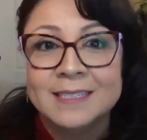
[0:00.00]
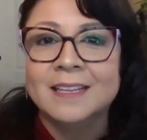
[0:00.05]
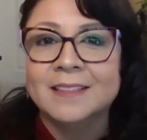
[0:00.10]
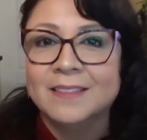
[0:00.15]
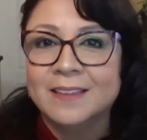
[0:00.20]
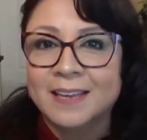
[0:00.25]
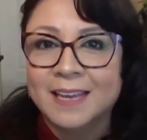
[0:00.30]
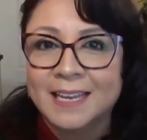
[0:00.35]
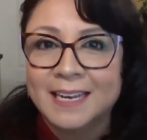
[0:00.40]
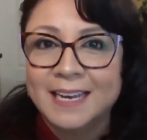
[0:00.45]

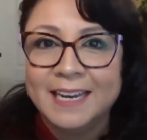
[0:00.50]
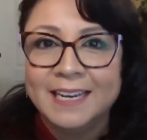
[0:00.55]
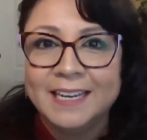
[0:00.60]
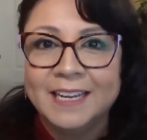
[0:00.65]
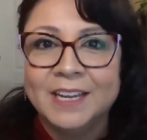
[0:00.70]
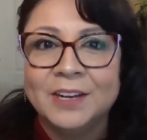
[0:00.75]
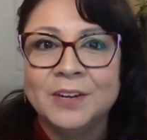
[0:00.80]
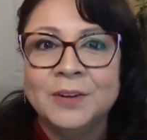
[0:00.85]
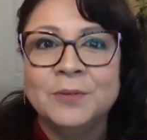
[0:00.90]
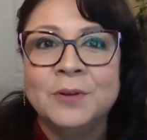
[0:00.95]
The
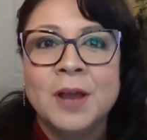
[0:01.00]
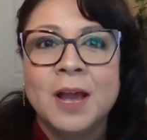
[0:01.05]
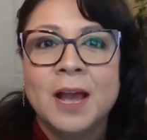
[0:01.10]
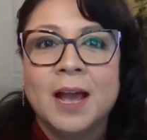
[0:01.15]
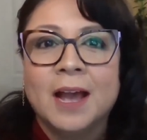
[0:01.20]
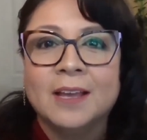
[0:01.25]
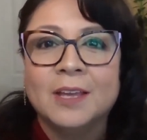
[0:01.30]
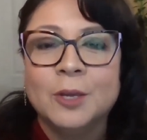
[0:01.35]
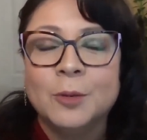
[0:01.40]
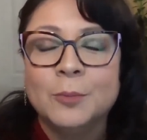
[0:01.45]
Canadian
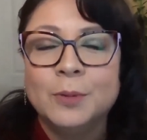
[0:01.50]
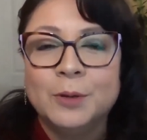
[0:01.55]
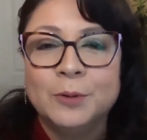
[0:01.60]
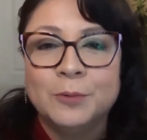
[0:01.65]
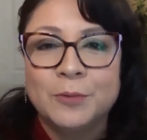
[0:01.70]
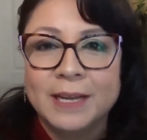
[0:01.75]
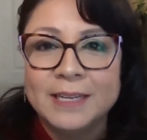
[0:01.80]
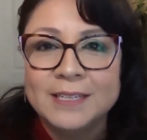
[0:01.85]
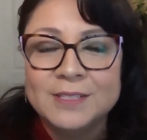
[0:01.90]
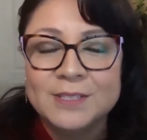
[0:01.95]
Human
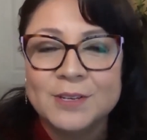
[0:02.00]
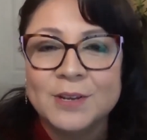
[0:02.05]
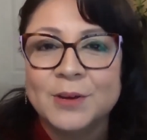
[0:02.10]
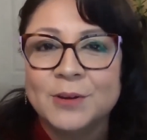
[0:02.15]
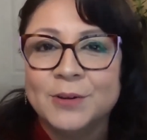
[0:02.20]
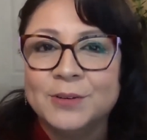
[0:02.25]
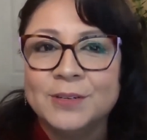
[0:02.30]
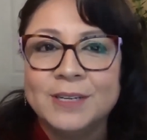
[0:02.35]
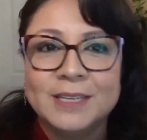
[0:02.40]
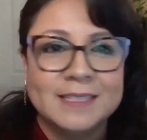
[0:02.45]
Rights
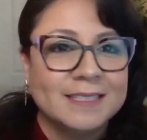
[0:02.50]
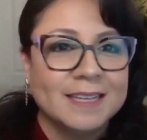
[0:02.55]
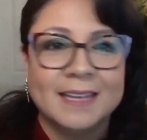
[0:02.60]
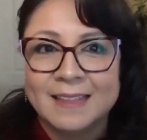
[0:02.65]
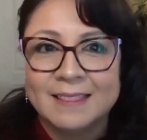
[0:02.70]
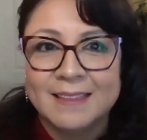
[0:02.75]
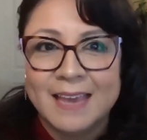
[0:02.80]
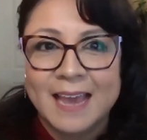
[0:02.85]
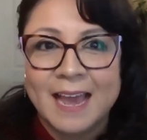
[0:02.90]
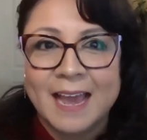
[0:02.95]
Code is
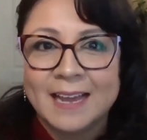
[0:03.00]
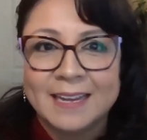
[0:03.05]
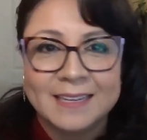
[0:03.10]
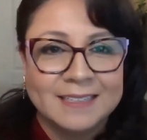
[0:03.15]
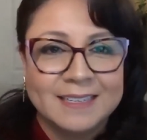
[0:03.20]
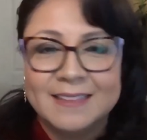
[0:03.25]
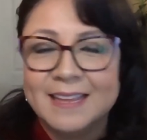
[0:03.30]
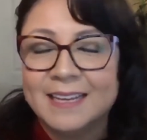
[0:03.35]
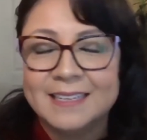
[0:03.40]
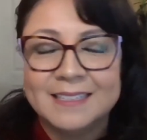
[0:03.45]
the
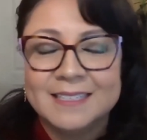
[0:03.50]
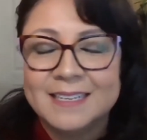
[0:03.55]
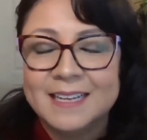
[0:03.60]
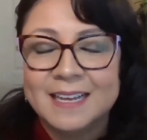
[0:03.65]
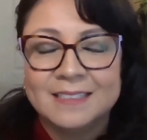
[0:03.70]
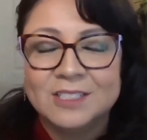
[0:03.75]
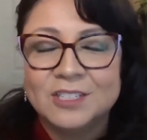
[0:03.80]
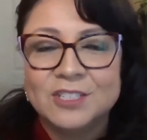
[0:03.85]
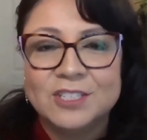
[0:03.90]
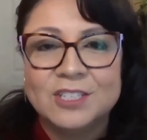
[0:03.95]
act that's
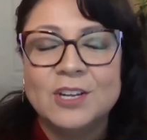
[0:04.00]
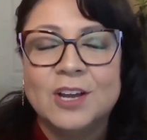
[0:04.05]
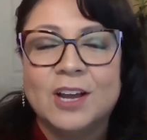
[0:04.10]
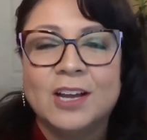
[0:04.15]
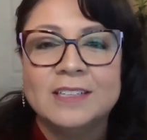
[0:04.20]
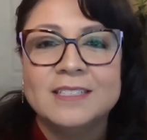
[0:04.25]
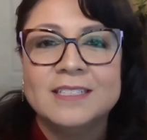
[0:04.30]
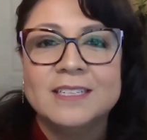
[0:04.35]
just not